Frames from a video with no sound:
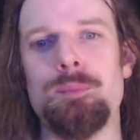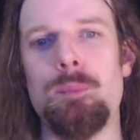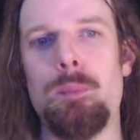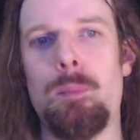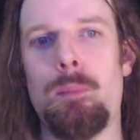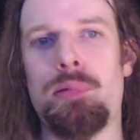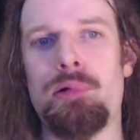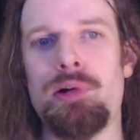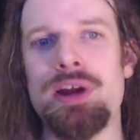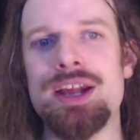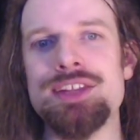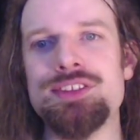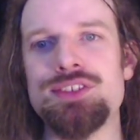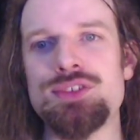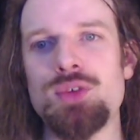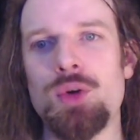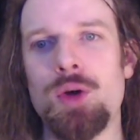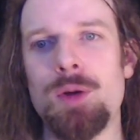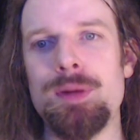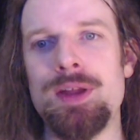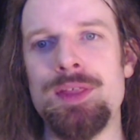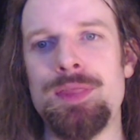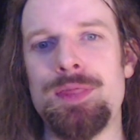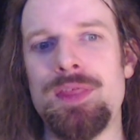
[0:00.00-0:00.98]

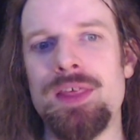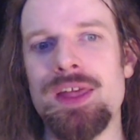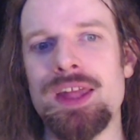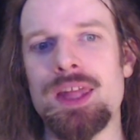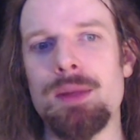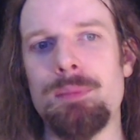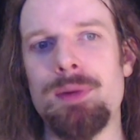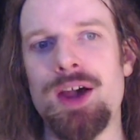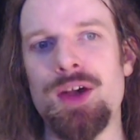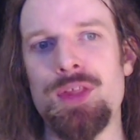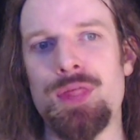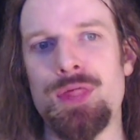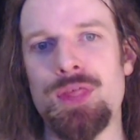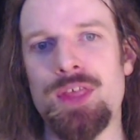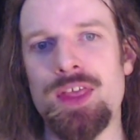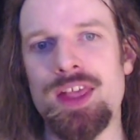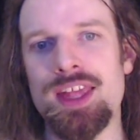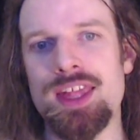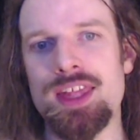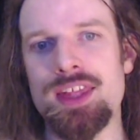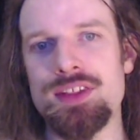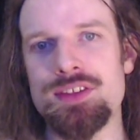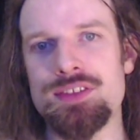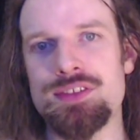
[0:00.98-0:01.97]
brainstorm and think about
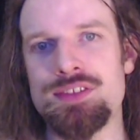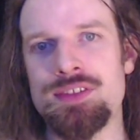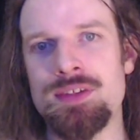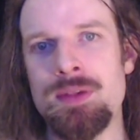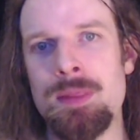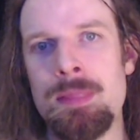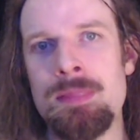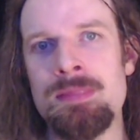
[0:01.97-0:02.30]
things